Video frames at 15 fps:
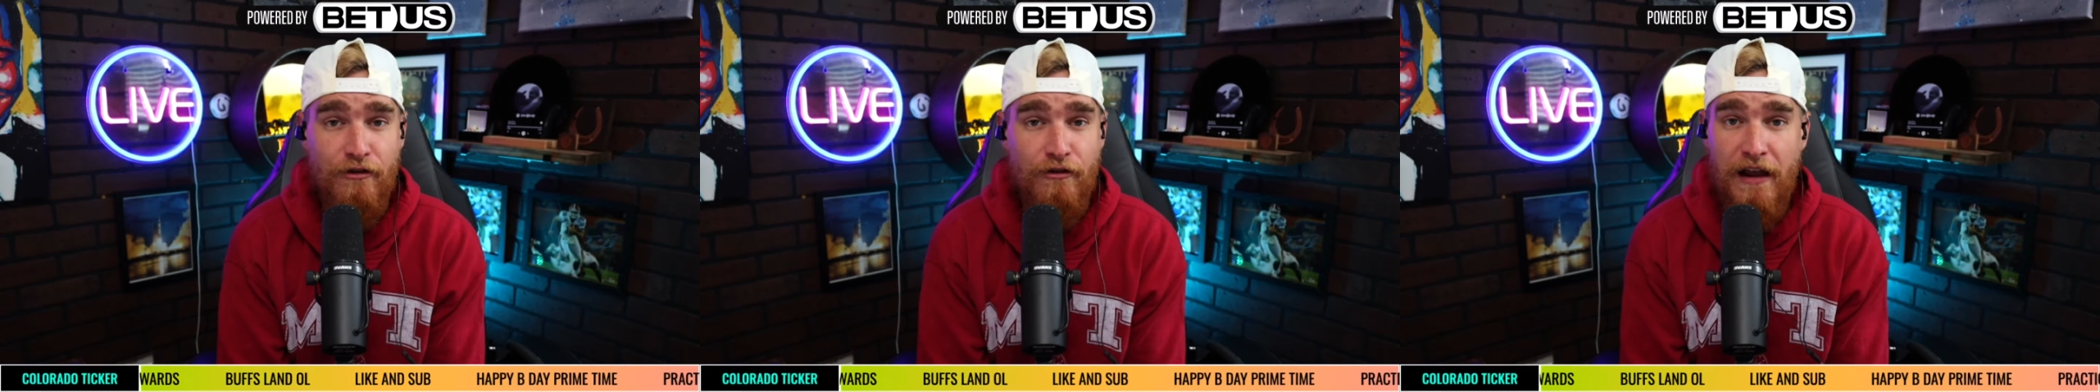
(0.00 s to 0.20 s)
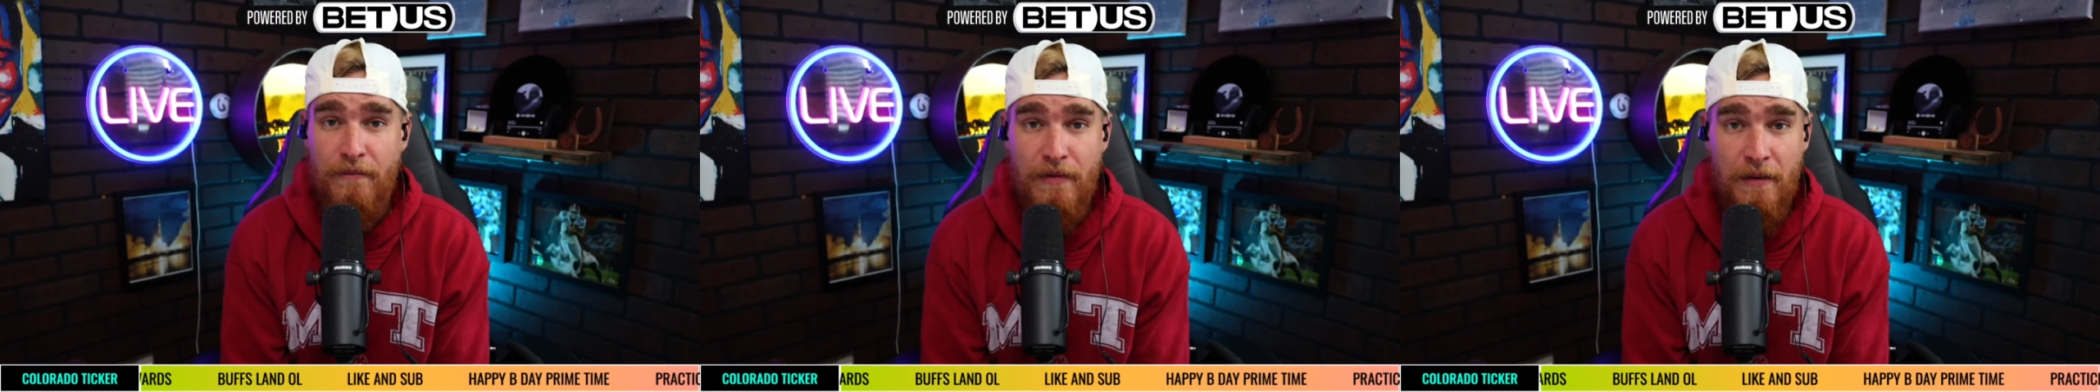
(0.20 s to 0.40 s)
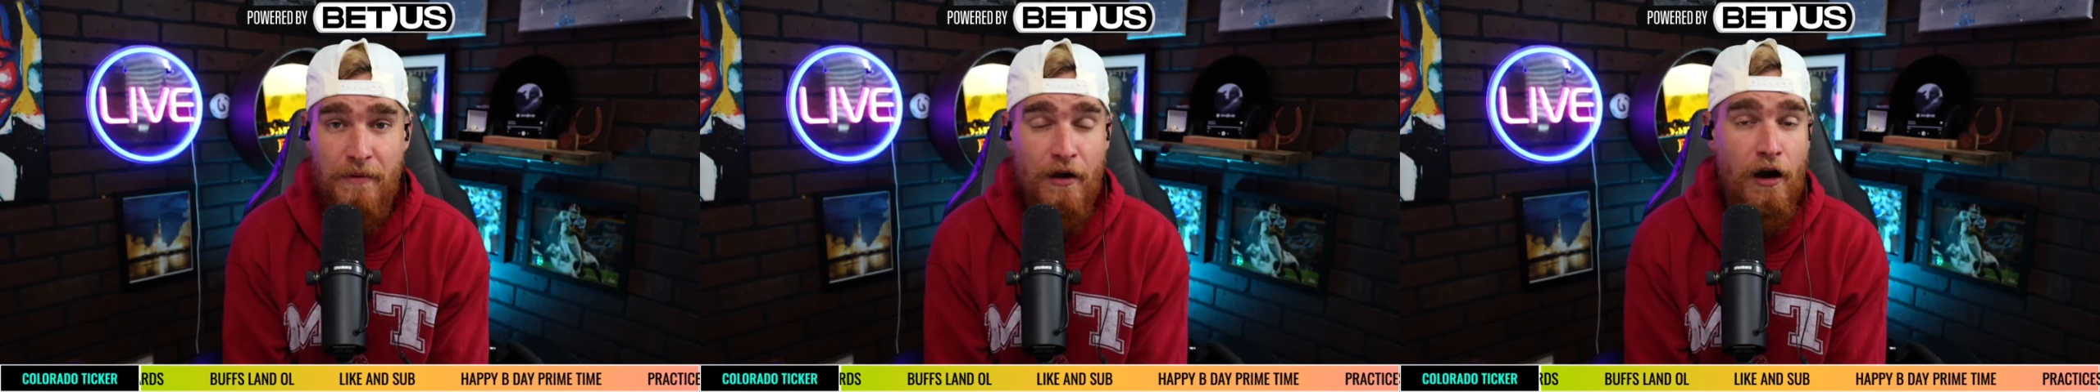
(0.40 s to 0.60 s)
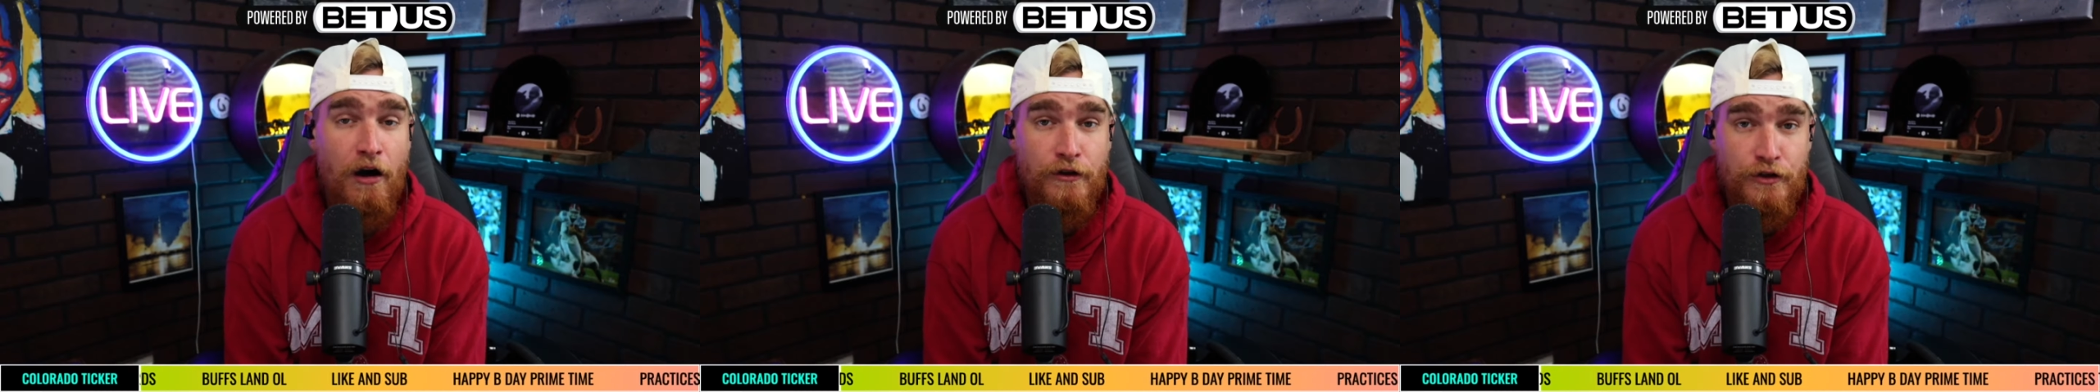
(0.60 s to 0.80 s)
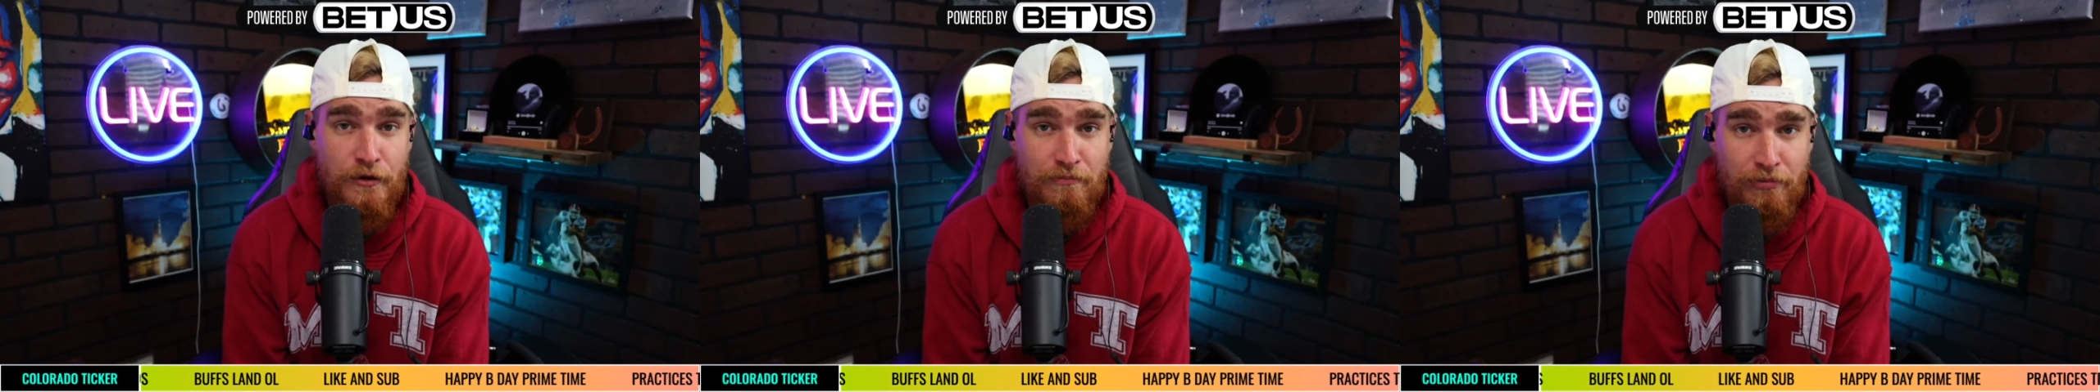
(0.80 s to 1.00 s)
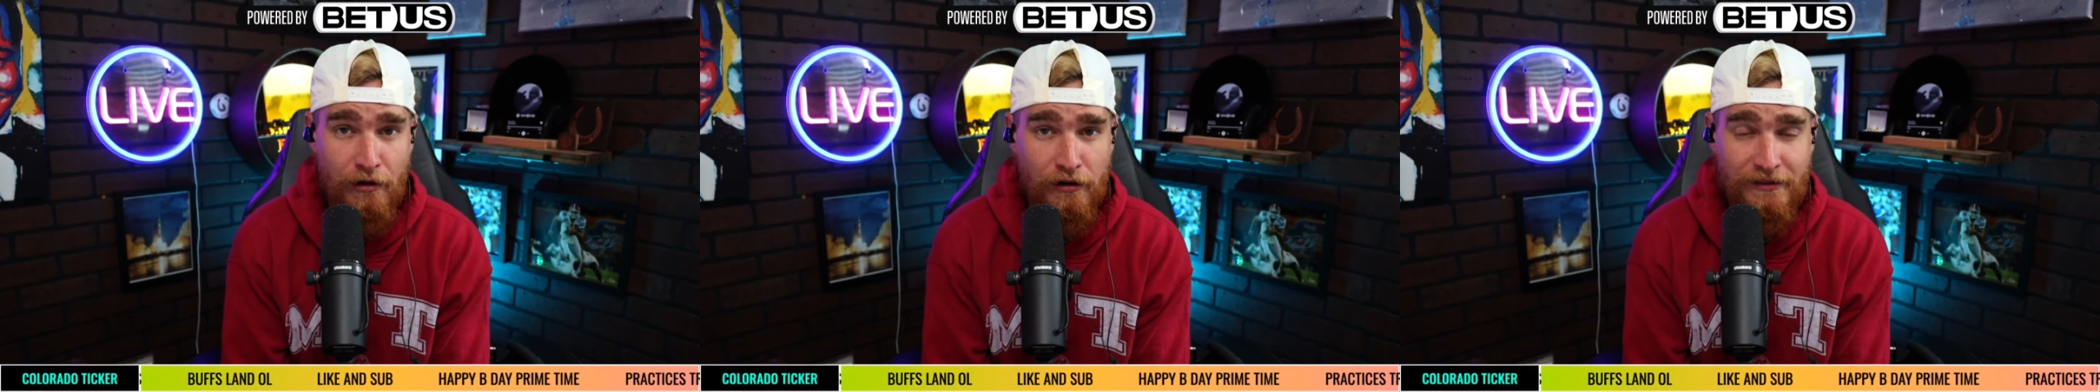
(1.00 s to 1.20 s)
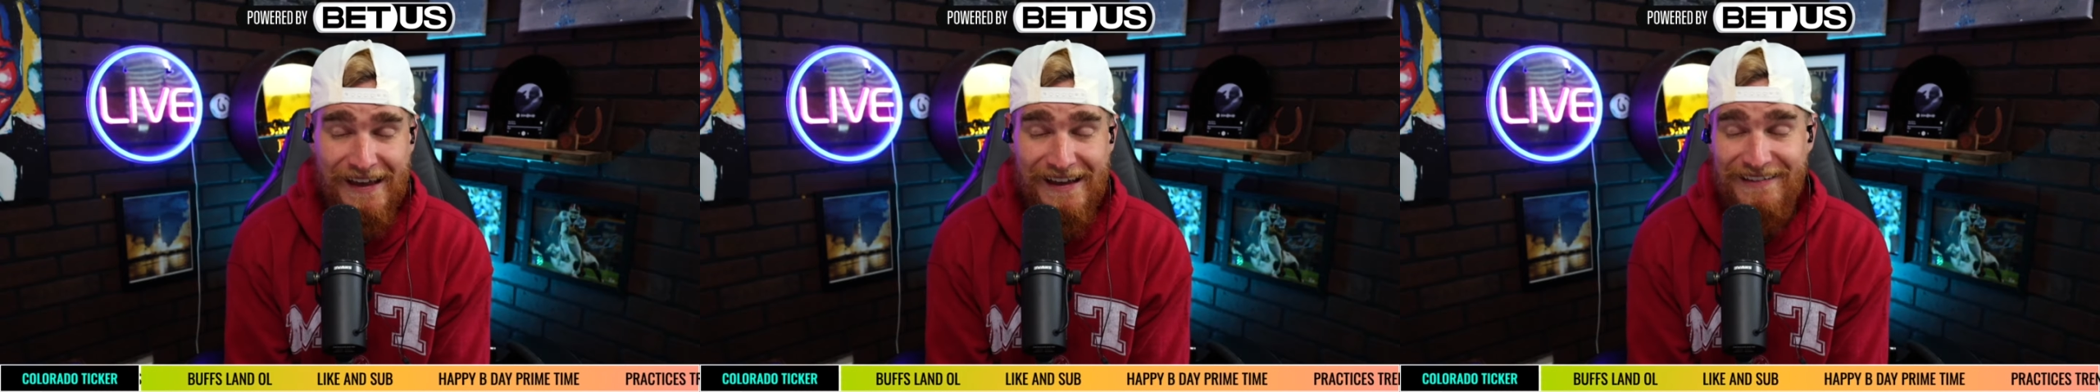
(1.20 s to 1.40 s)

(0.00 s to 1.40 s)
grandbaby on your birthday.